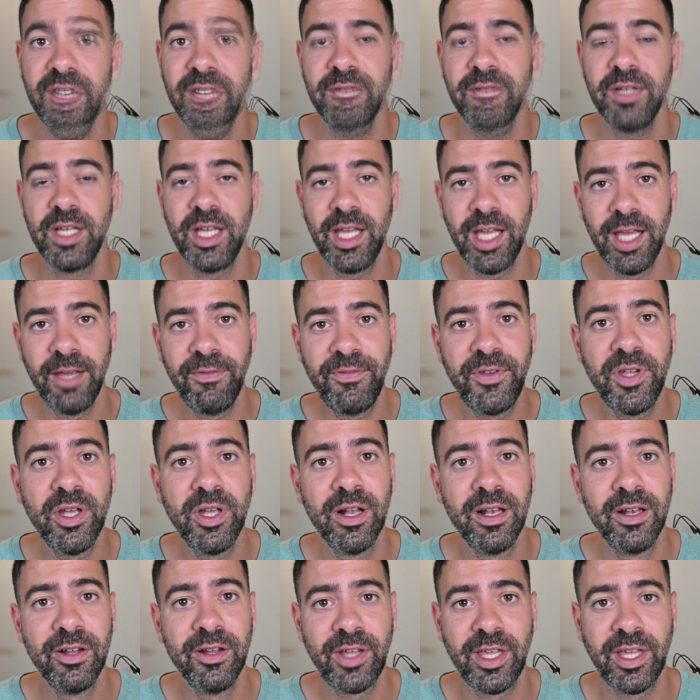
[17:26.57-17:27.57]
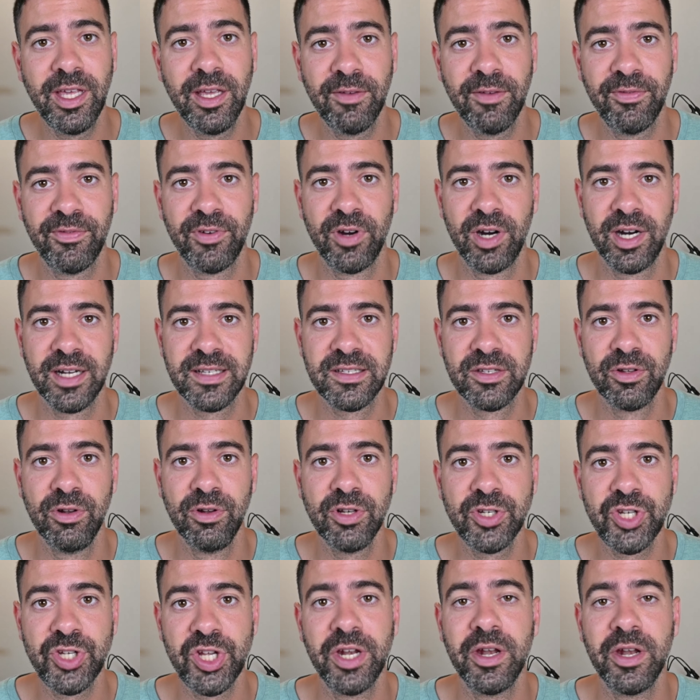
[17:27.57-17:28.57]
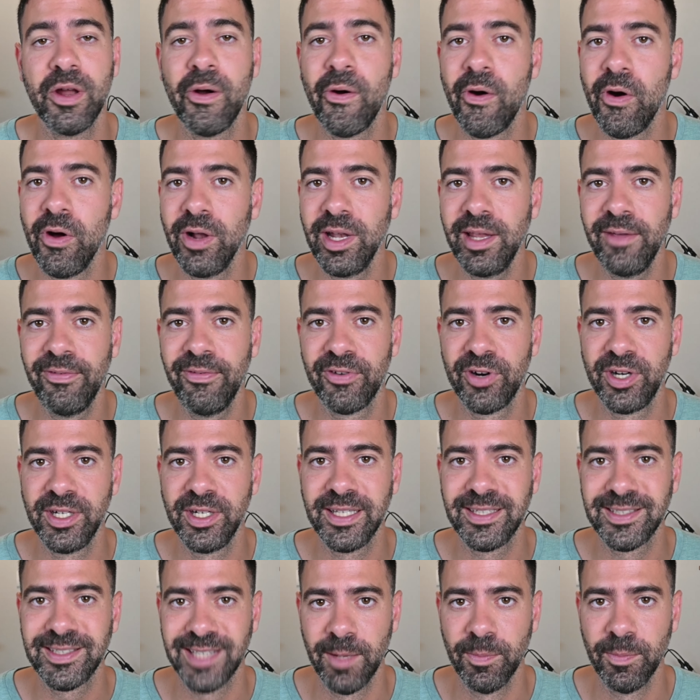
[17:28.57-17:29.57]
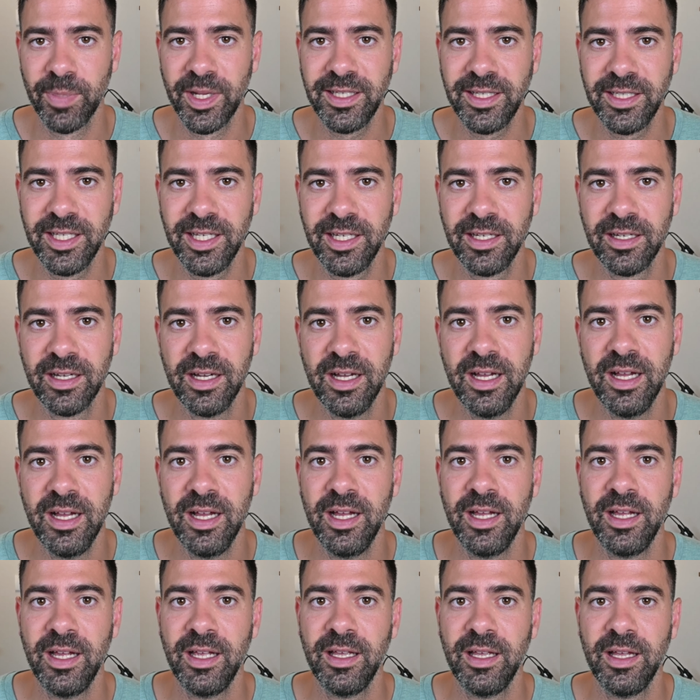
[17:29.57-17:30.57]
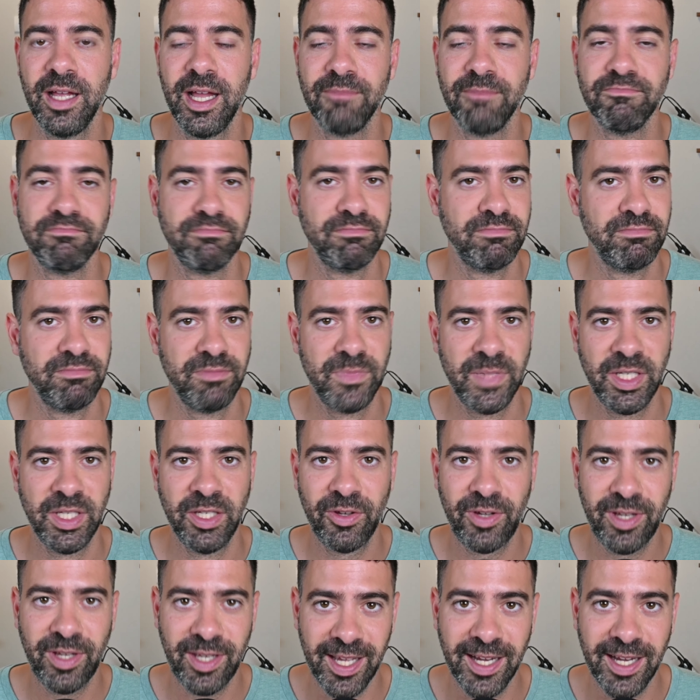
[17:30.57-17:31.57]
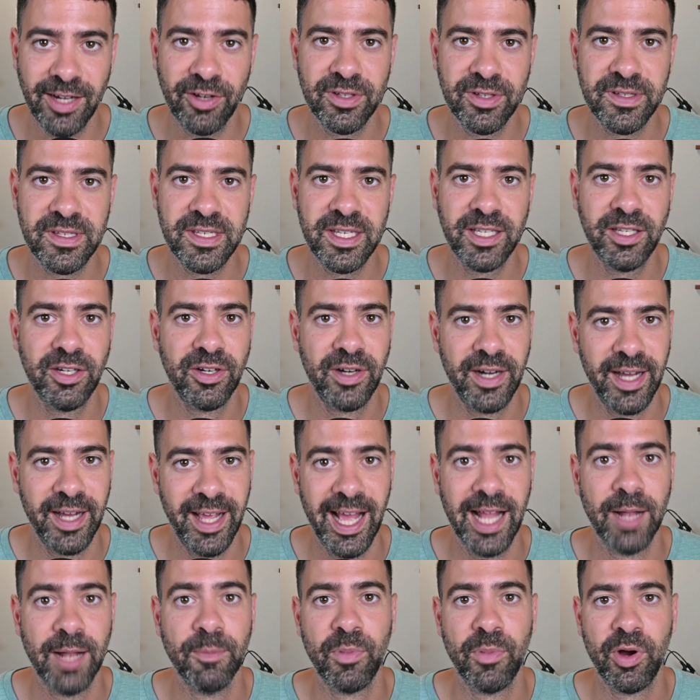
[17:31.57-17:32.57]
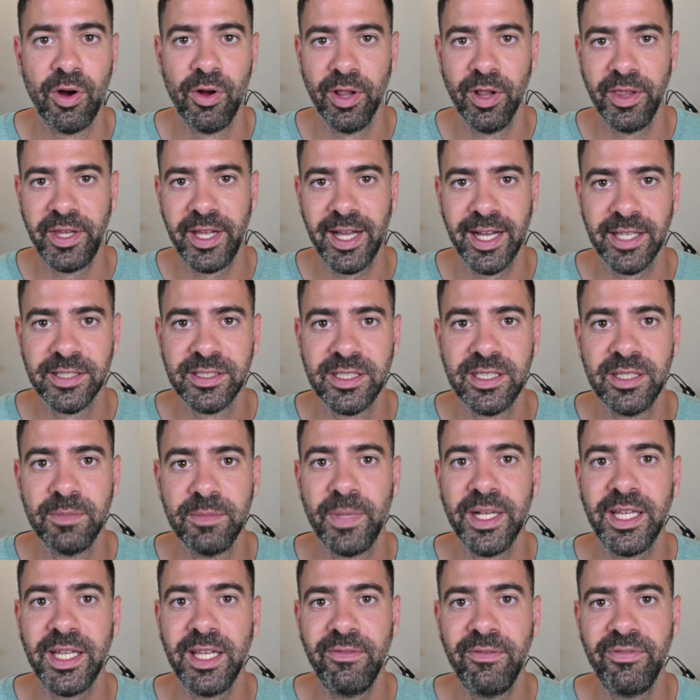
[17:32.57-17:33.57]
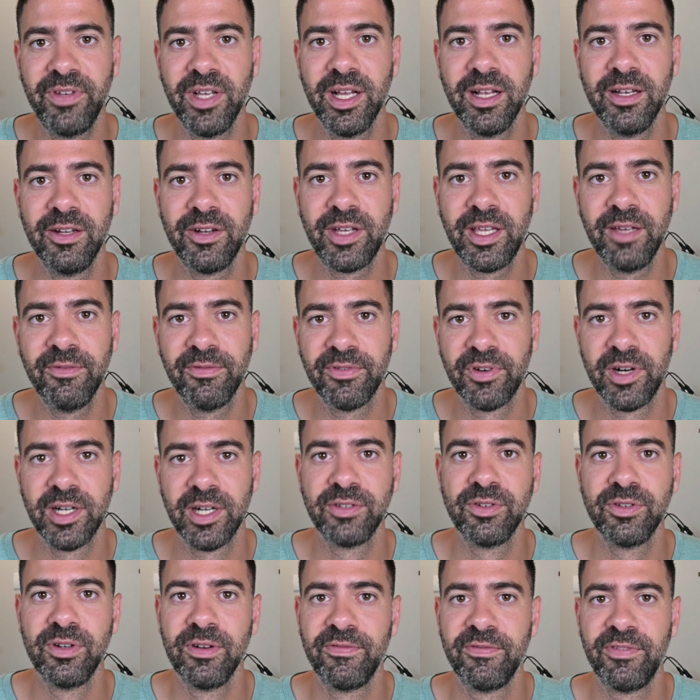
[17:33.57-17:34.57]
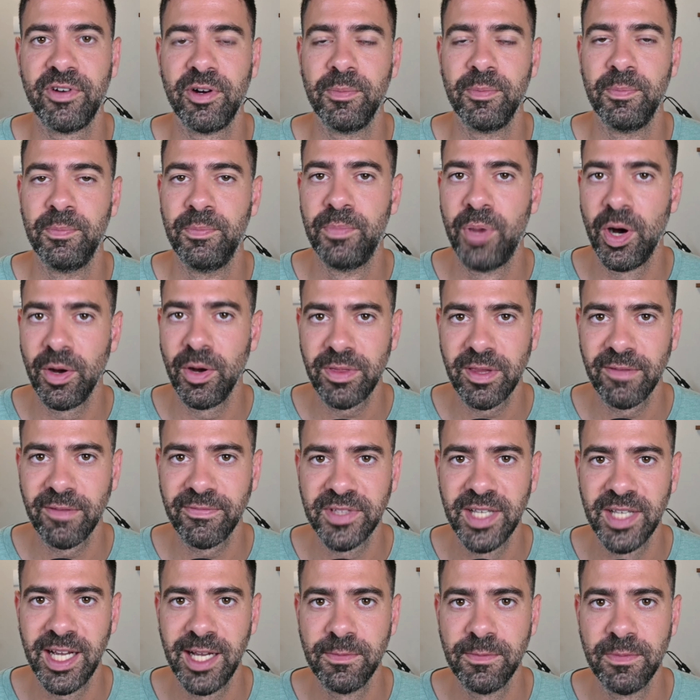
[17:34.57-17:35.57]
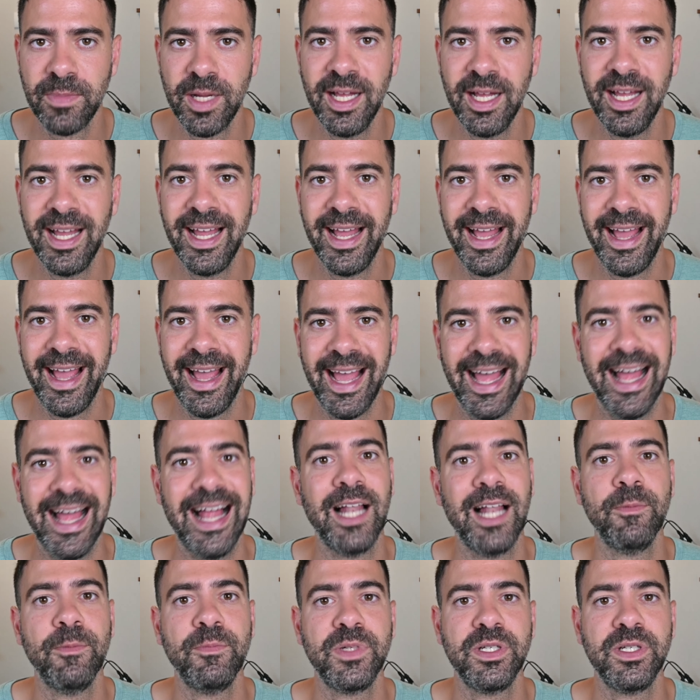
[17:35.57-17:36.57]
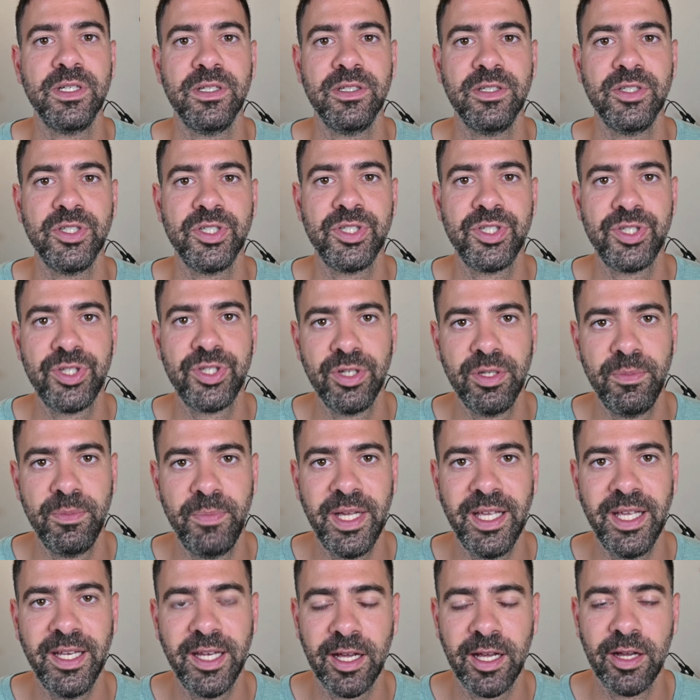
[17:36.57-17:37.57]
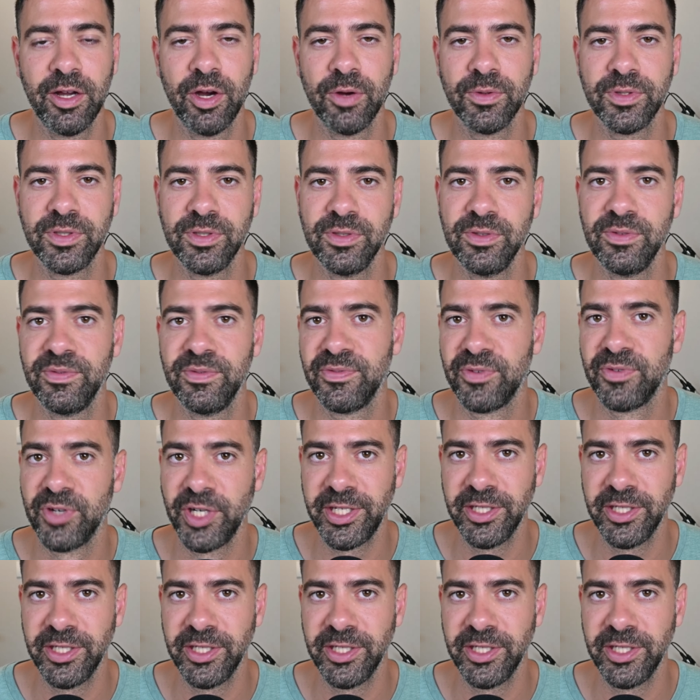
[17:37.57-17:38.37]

If you're looking for a solution only for the templating, you can consider Helm or the other, but if you're looking for a tool for both of them, Helm should be the go-to for you.